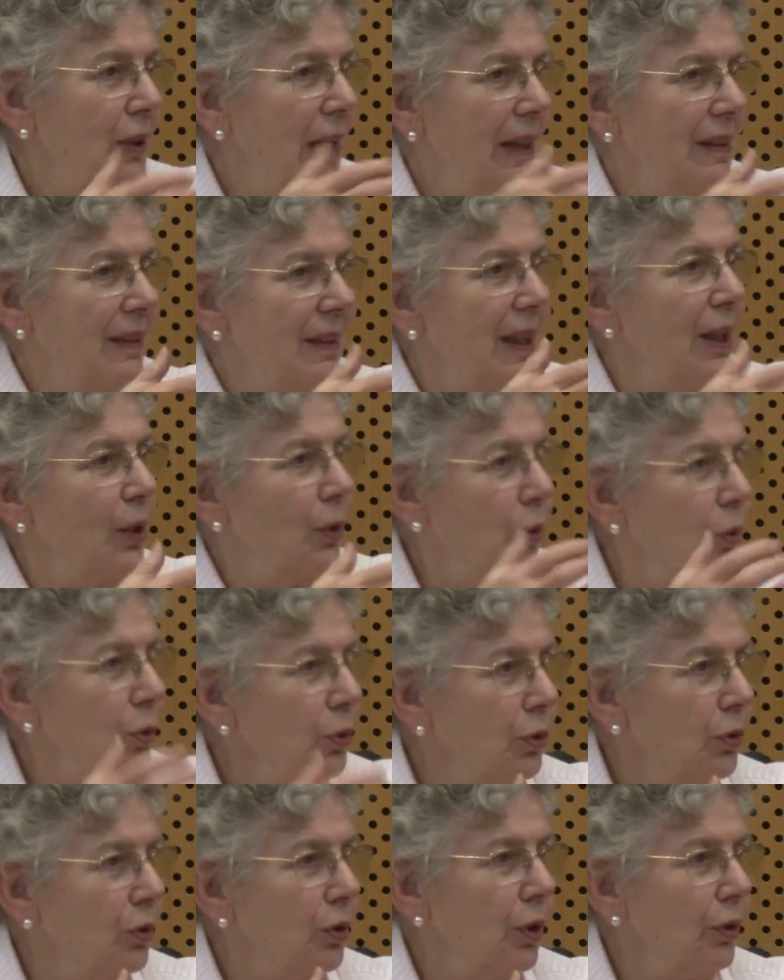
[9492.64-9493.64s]
that they
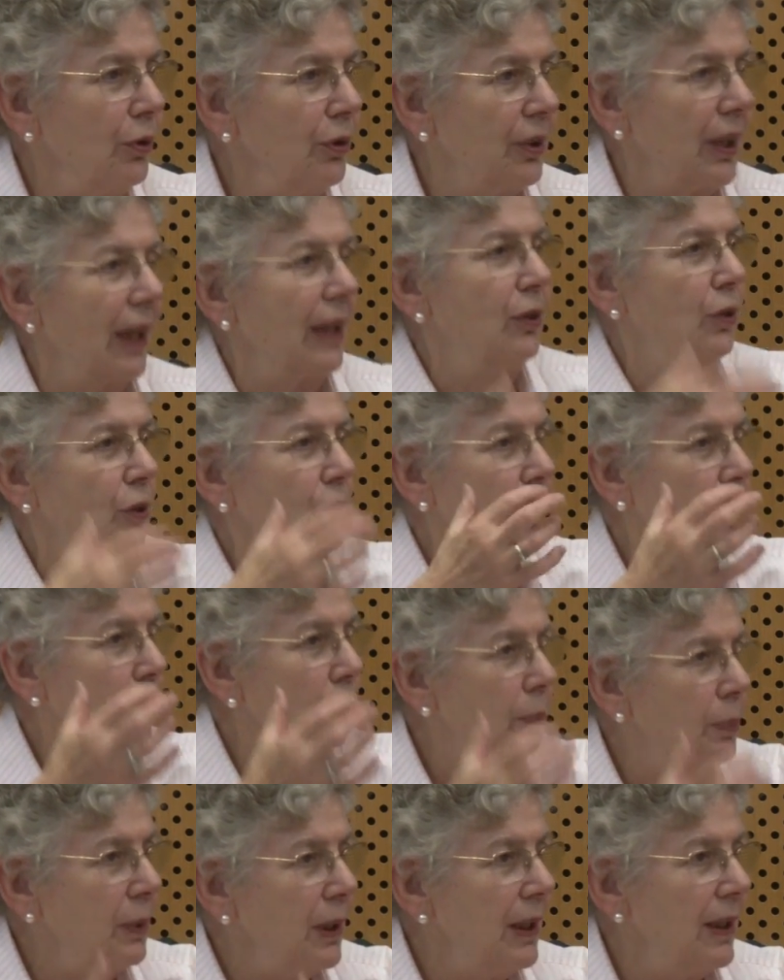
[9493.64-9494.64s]
could contact the
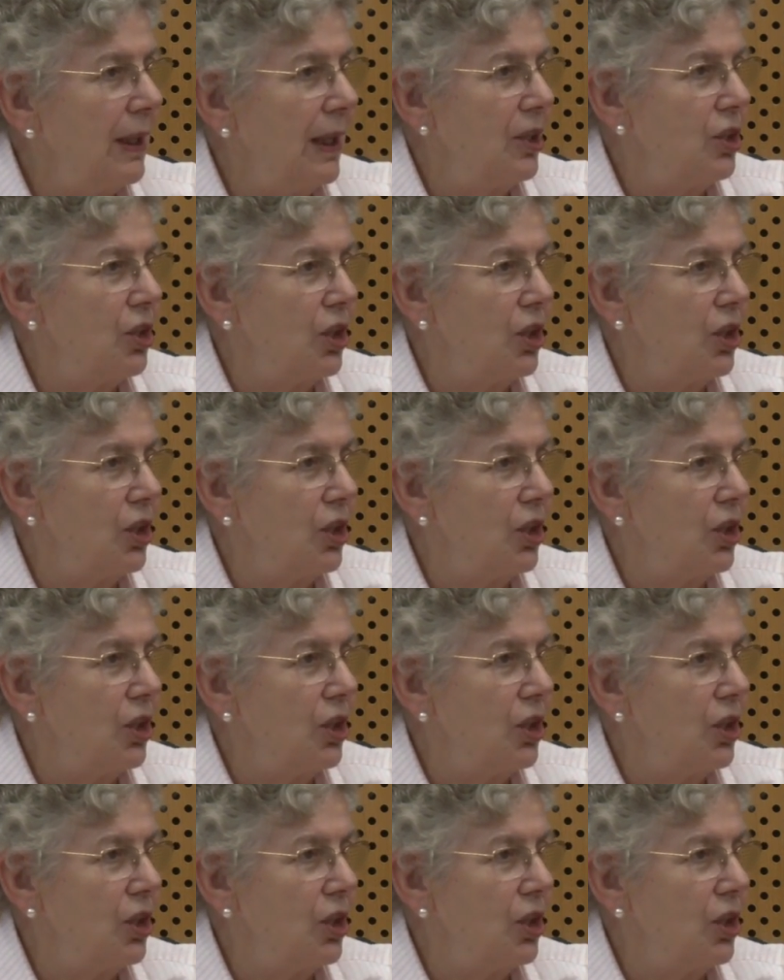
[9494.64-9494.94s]
European